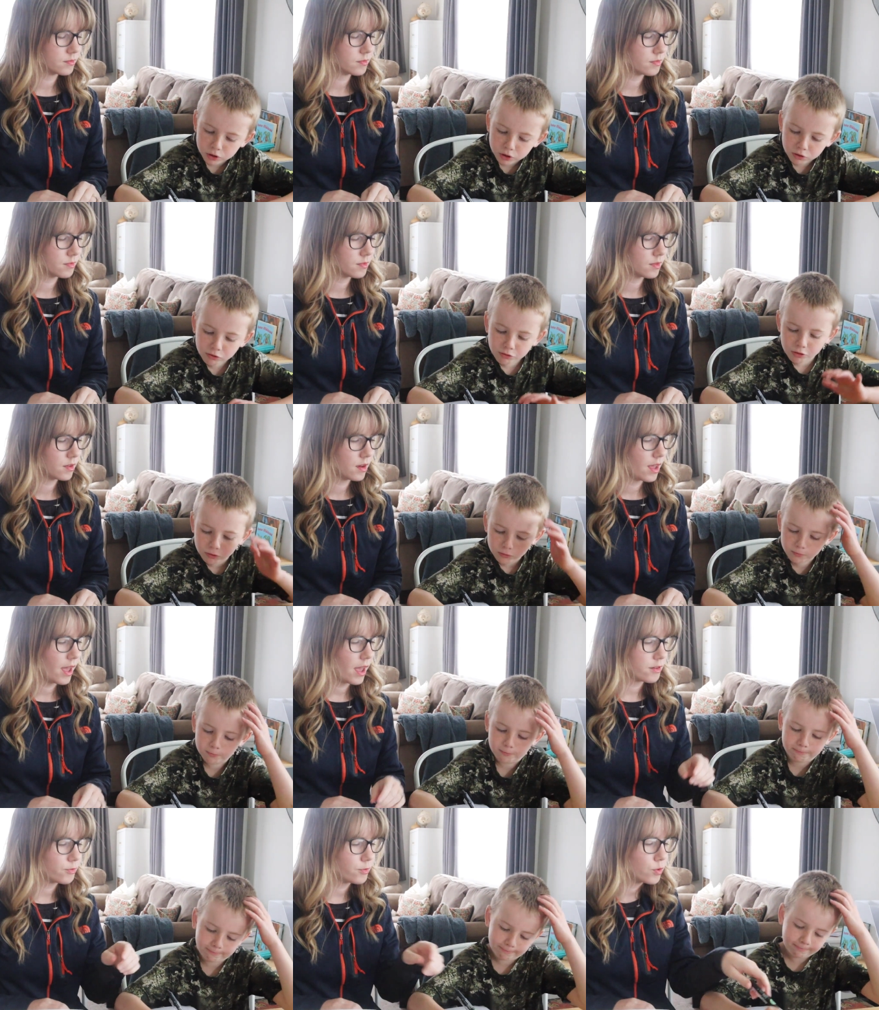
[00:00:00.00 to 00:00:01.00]
Speaker 1: Sure.
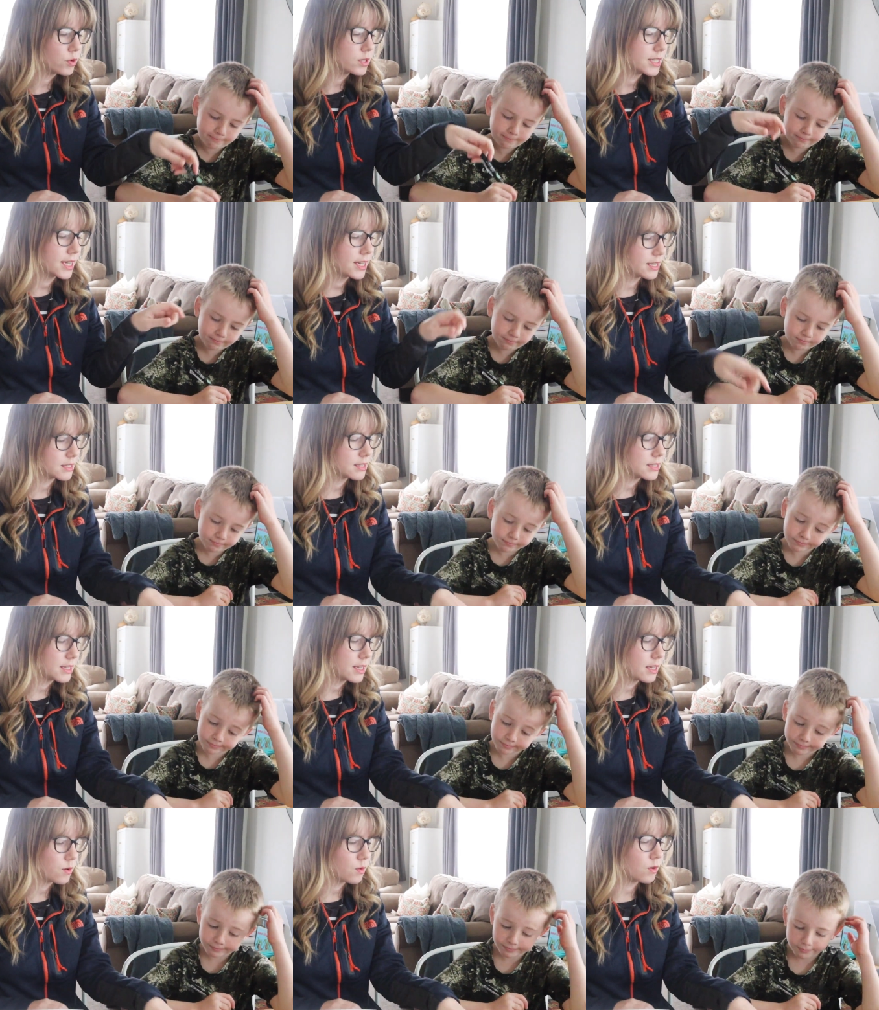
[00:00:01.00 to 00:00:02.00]
And 4 tens
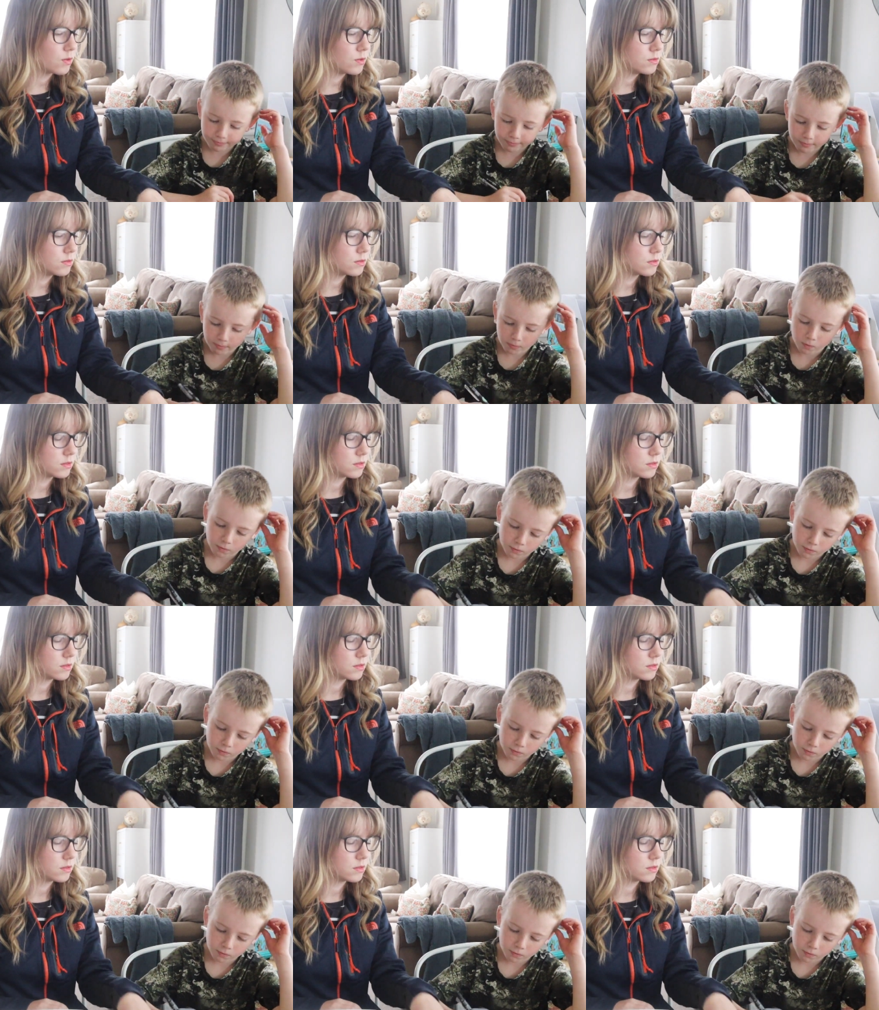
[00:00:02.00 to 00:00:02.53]
equal